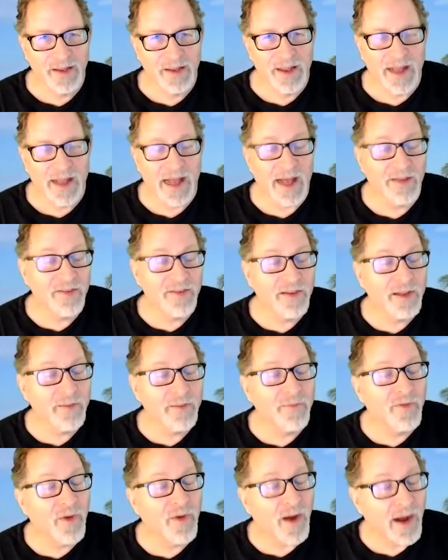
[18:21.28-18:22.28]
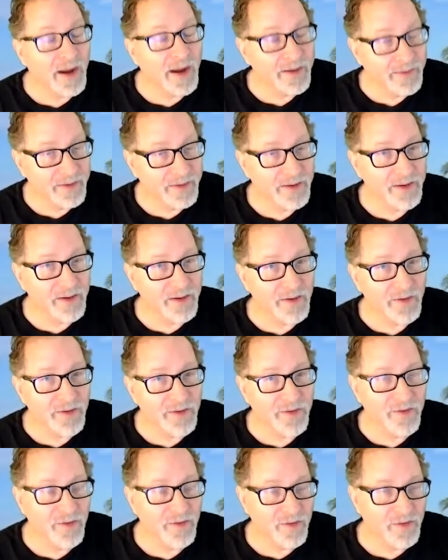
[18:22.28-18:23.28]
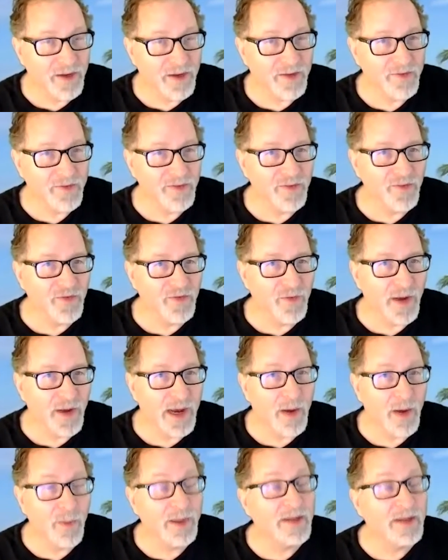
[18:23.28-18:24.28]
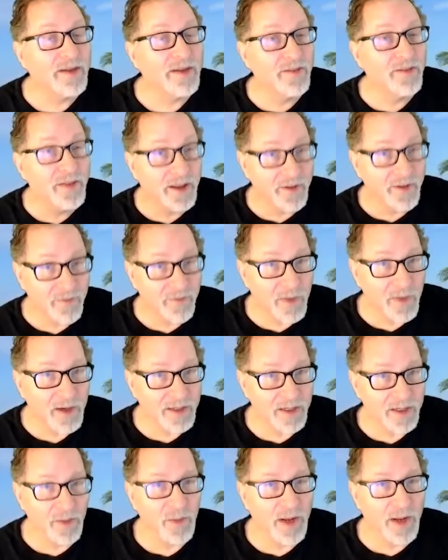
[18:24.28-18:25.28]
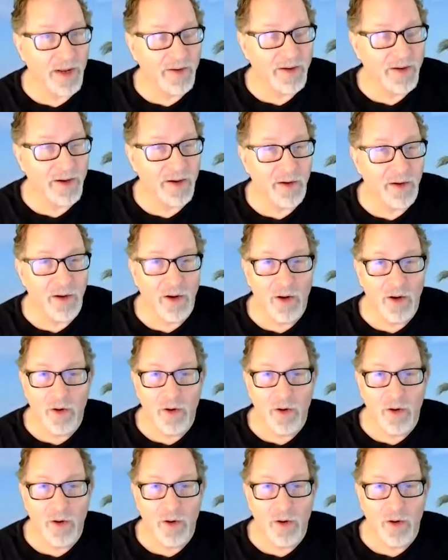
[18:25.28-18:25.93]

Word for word: asking them for ideas and suggestions for how we can save money around here,